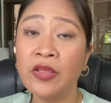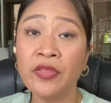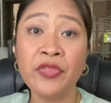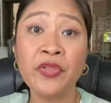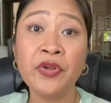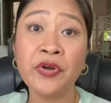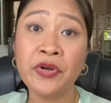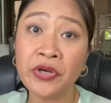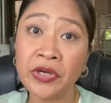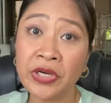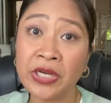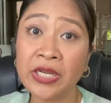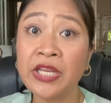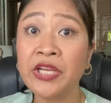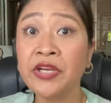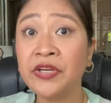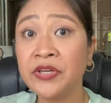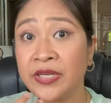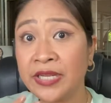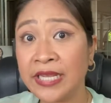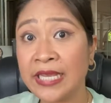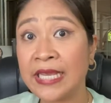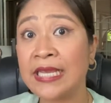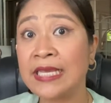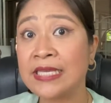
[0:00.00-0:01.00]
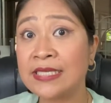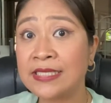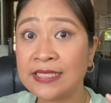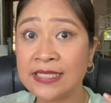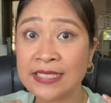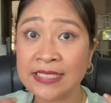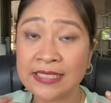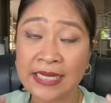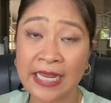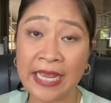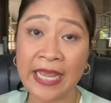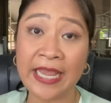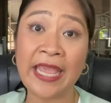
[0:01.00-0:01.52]
the earlier case
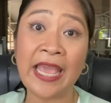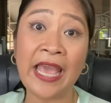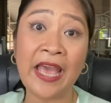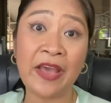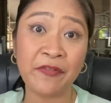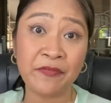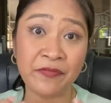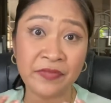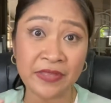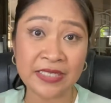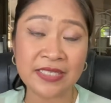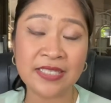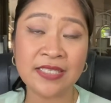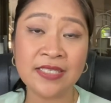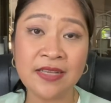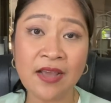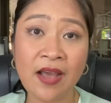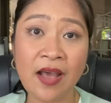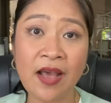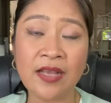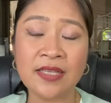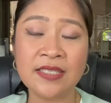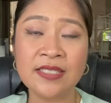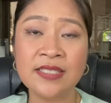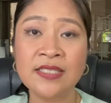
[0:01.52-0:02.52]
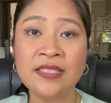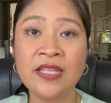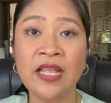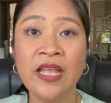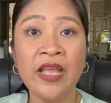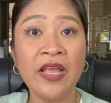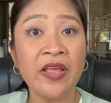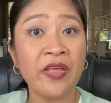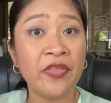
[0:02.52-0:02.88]
that I have discussed.